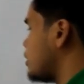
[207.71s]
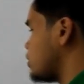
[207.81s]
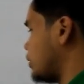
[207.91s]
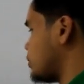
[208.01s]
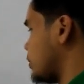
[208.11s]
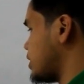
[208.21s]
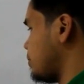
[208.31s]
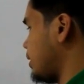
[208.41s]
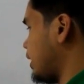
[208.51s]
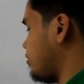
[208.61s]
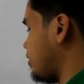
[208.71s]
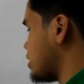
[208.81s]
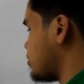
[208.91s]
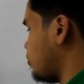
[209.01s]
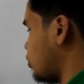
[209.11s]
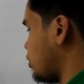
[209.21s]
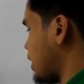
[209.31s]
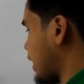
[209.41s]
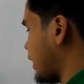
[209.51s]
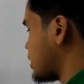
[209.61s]
So this will simply give us
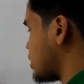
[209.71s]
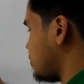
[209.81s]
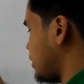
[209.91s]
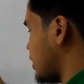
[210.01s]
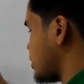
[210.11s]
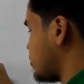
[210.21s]
4x plus